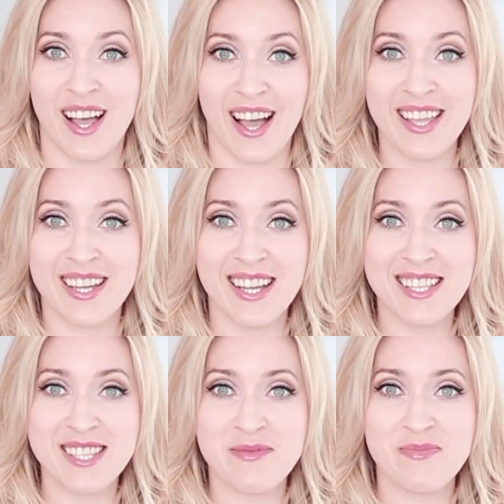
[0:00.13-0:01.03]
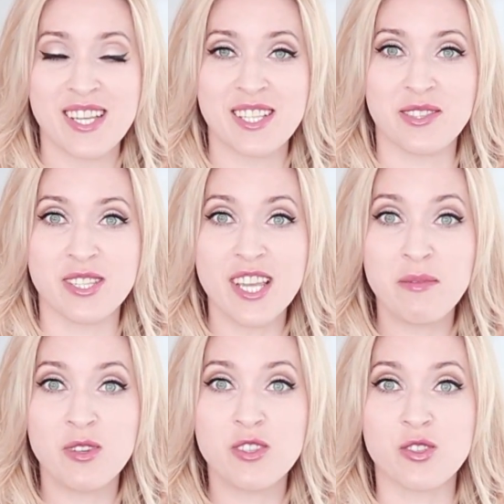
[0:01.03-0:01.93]
Hi guys! Today
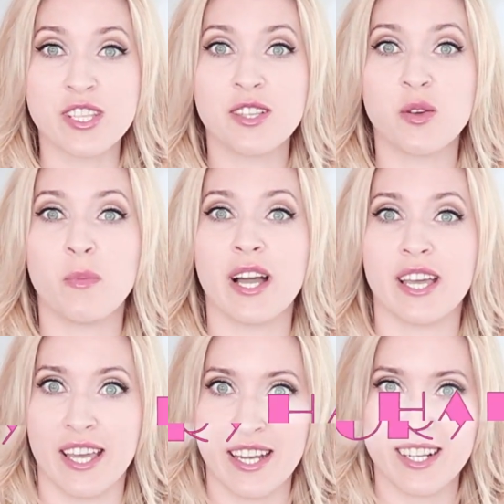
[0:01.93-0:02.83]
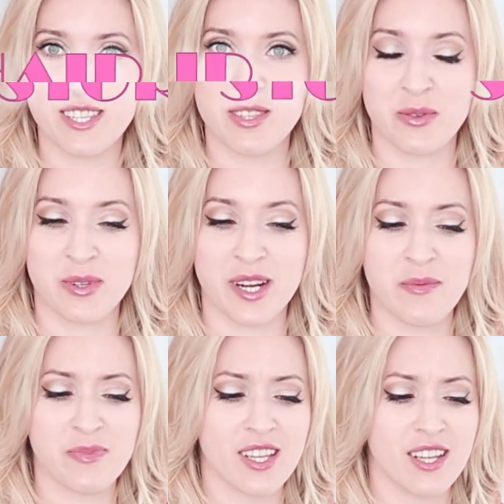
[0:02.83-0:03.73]
I'm going to tell you my hair story.
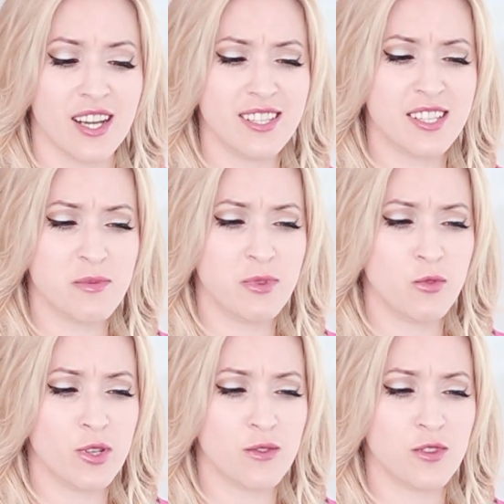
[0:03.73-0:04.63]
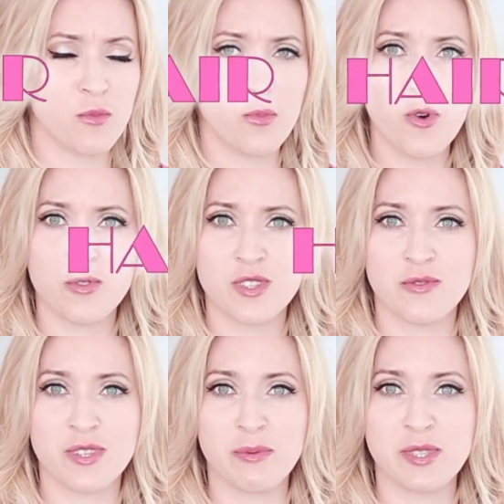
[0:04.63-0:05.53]
I think it's been one of your most
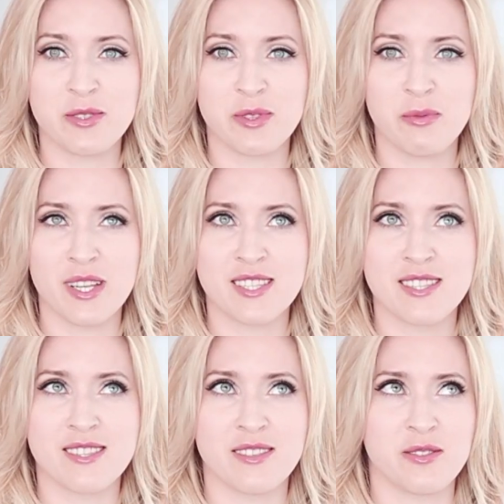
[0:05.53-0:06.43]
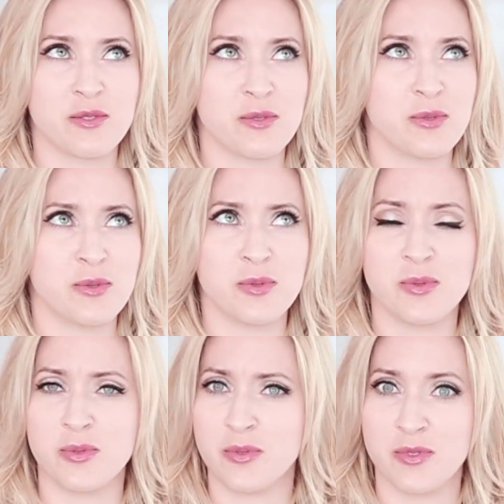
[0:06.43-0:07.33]
frequent requests
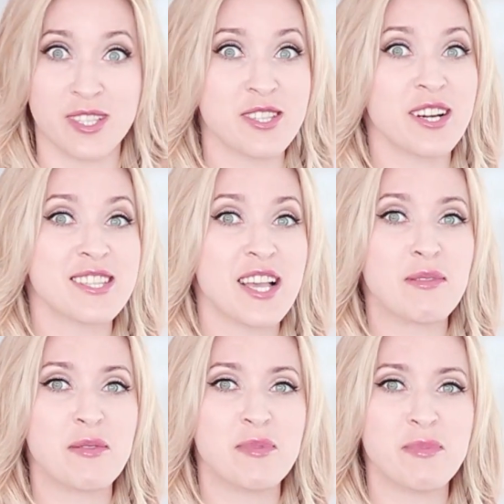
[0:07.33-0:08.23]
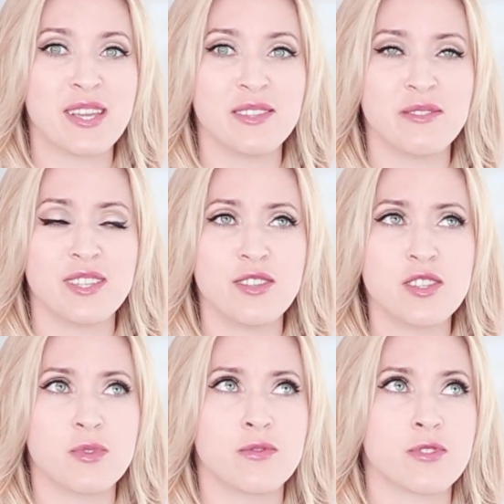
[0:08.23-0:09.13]
through the entire time I've been making
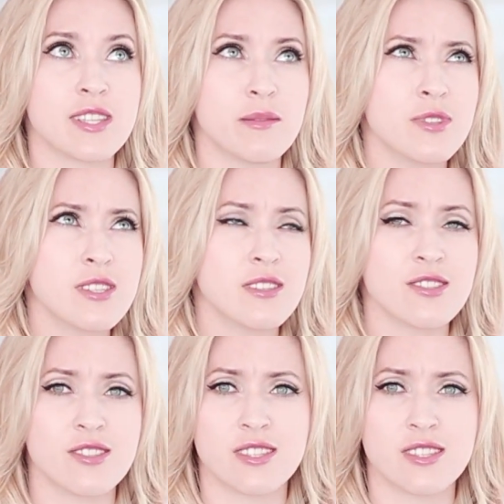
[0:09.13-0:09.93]
videos, but for some reason I